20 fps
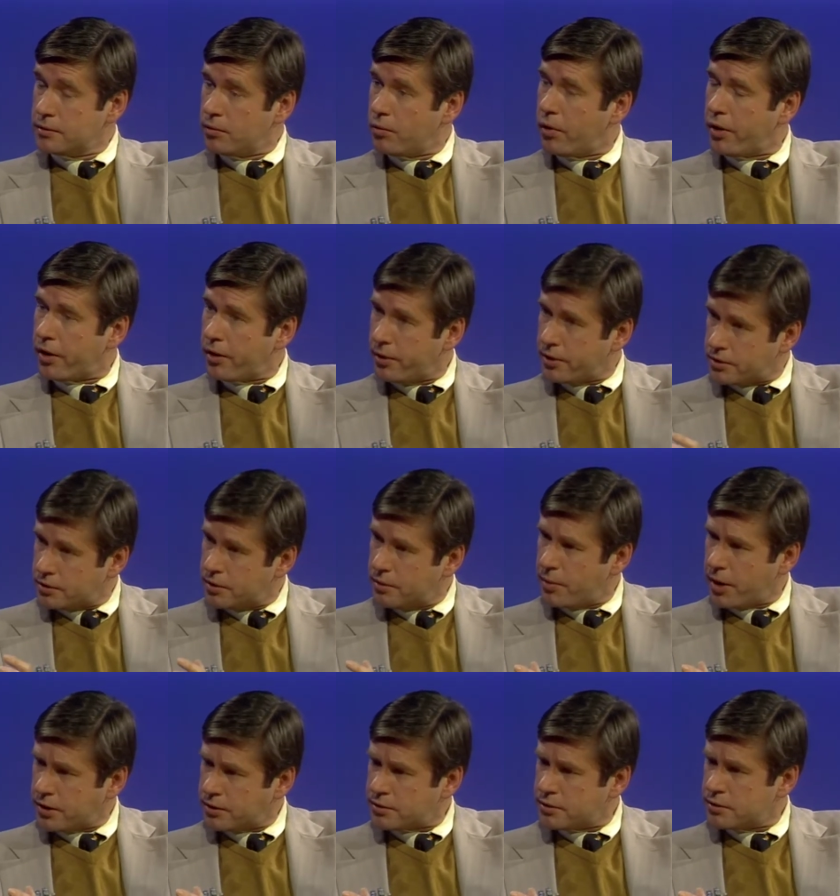What are its
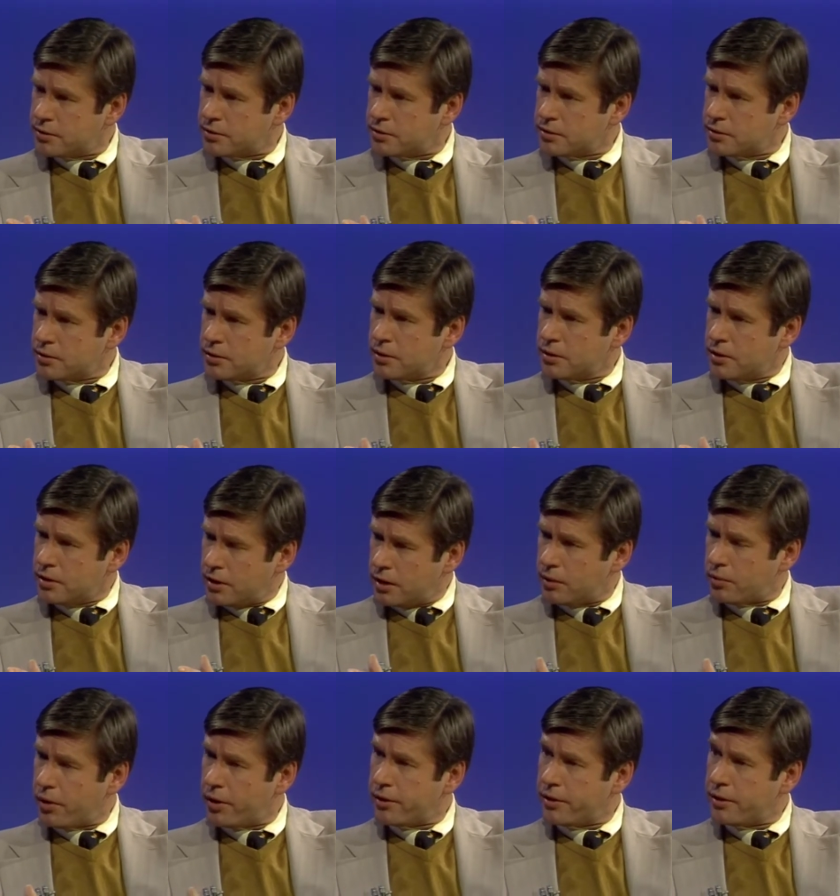dimensions,
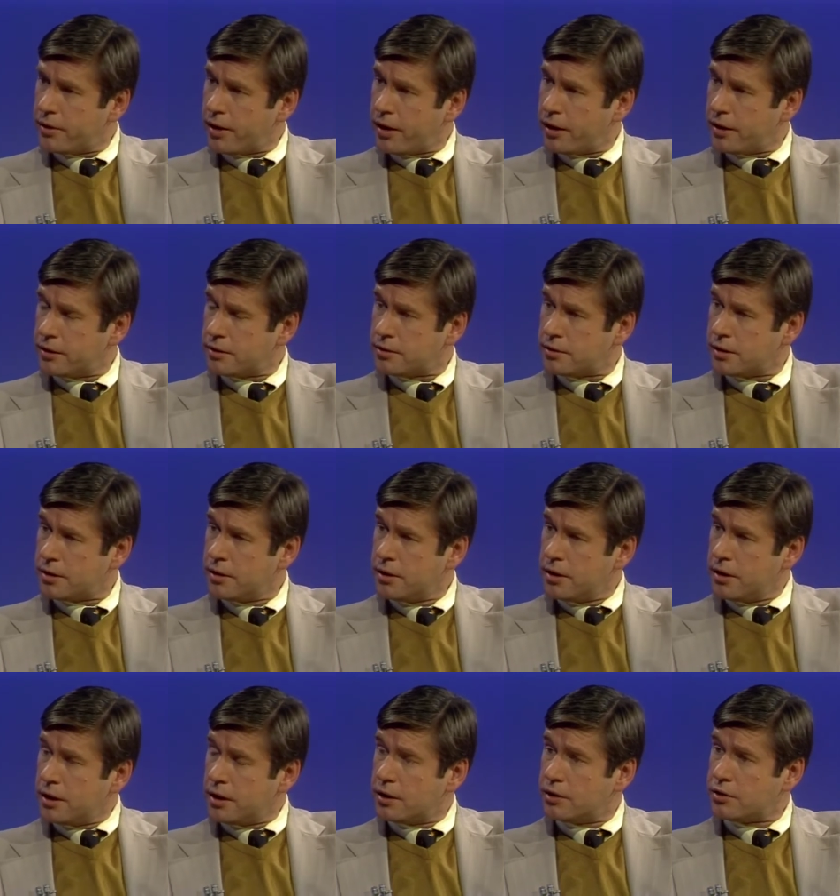and whether or not it's a,
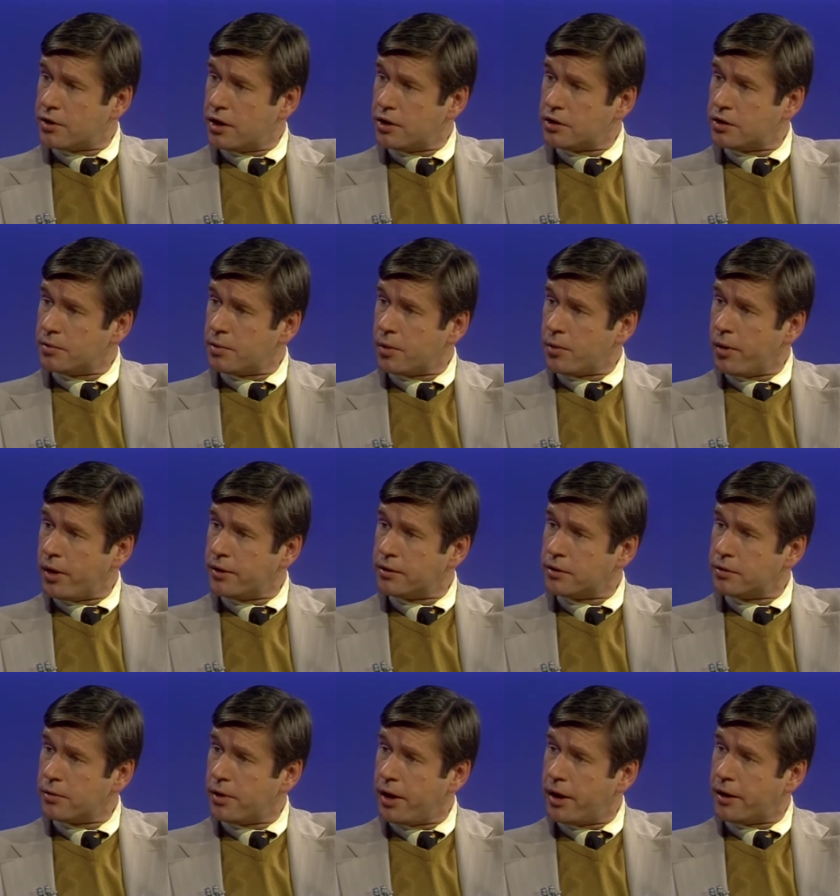a sensible one
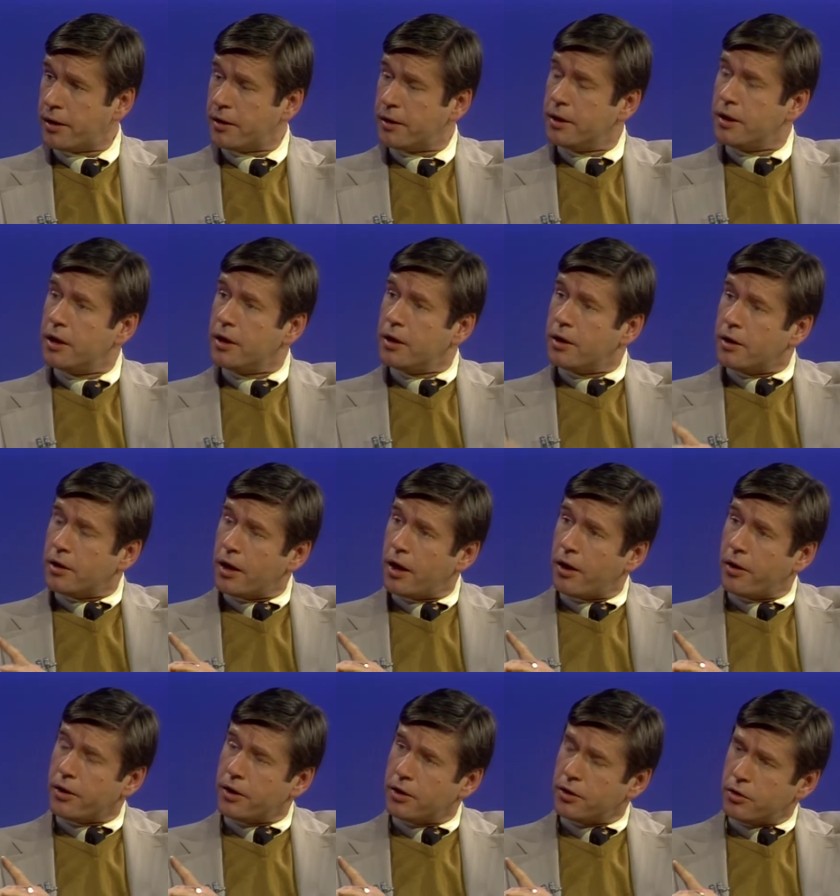to run? Well, now,
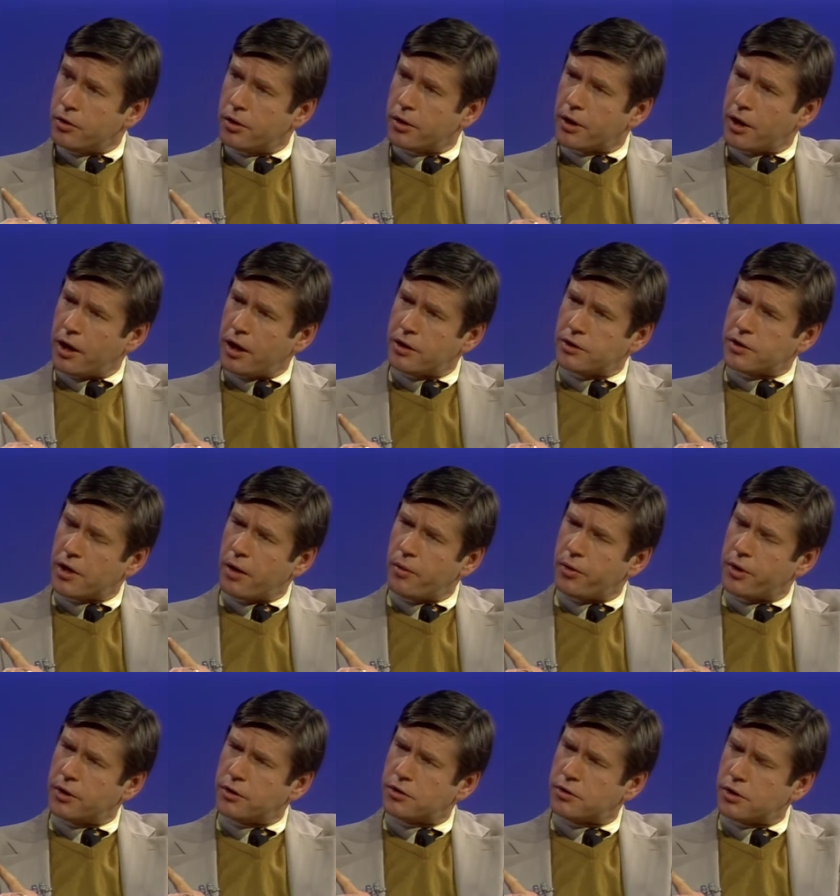now in your case, I
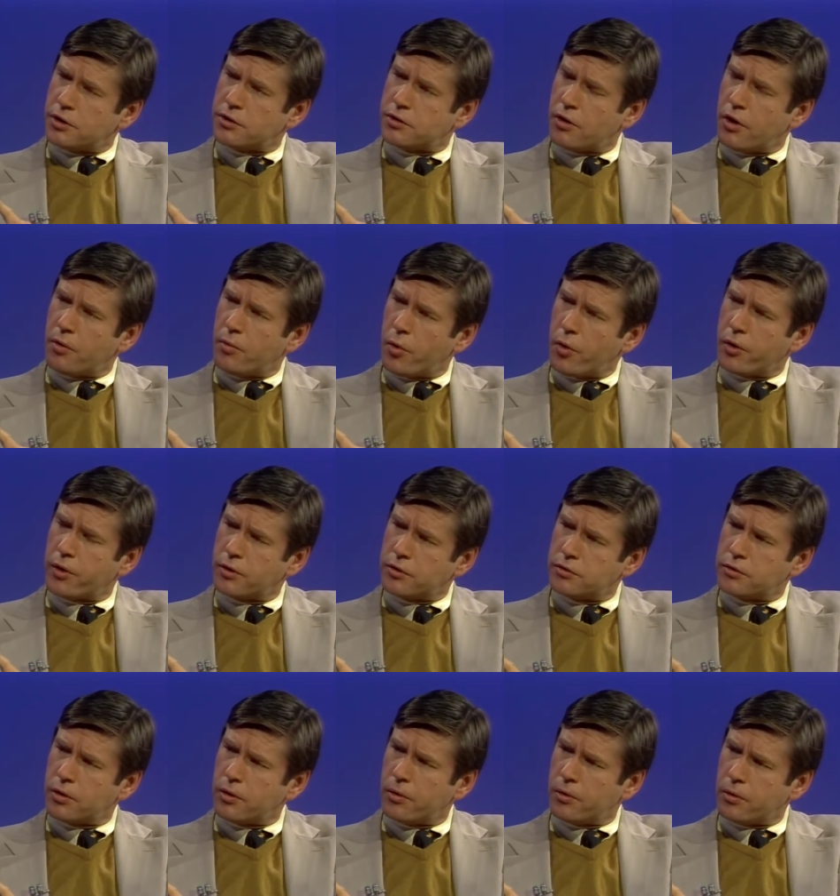would insist on more
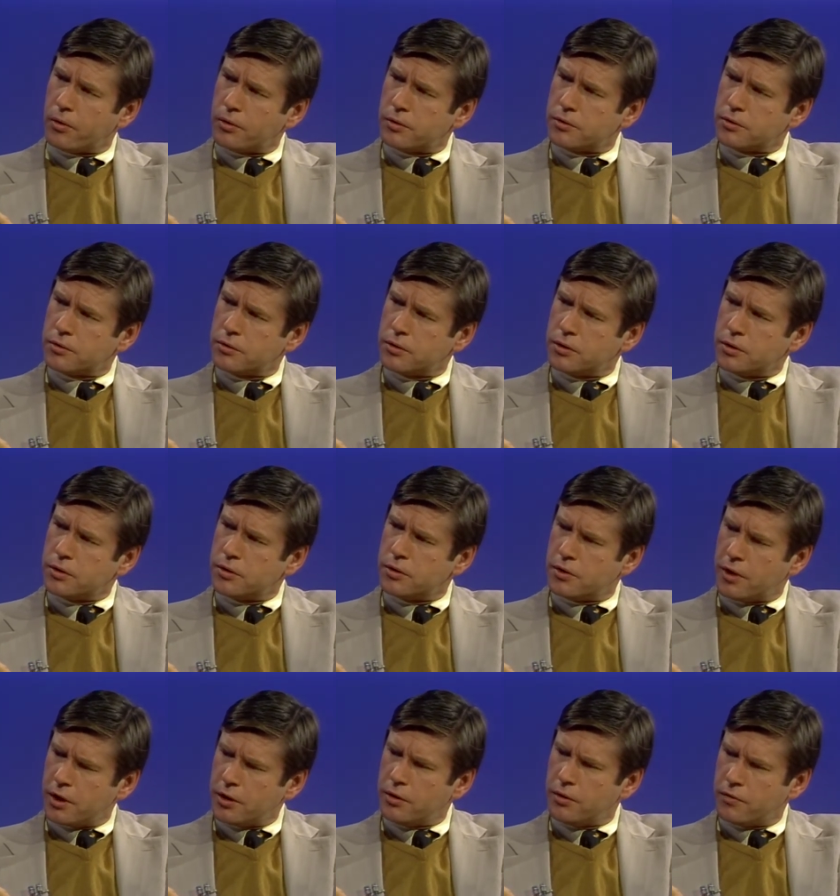controls
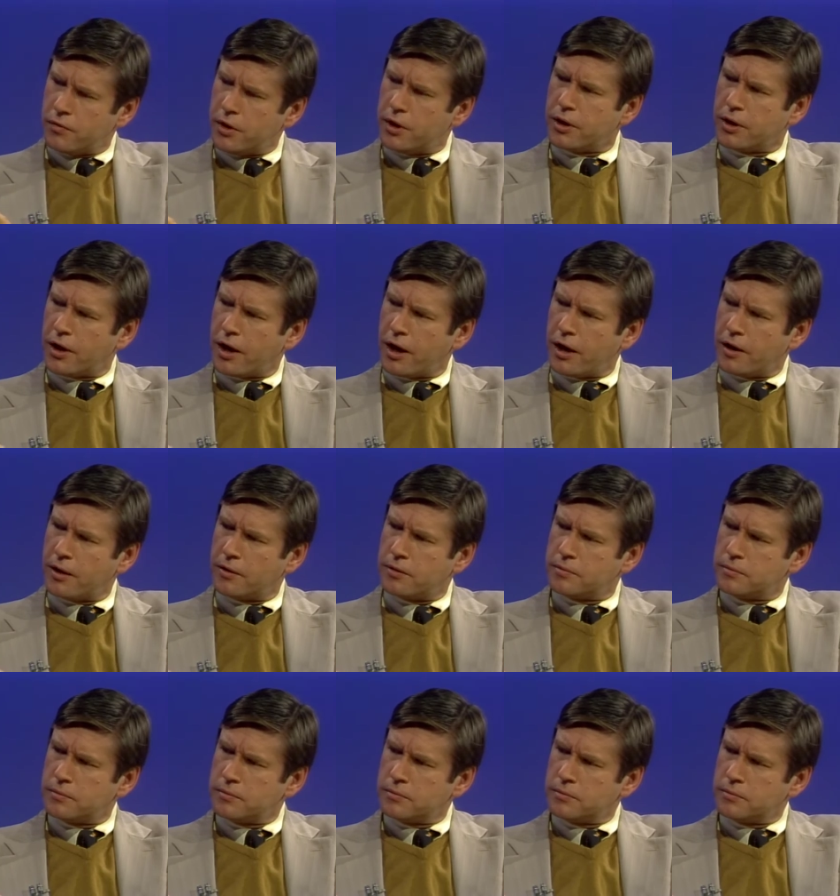than you've indicated. Mm.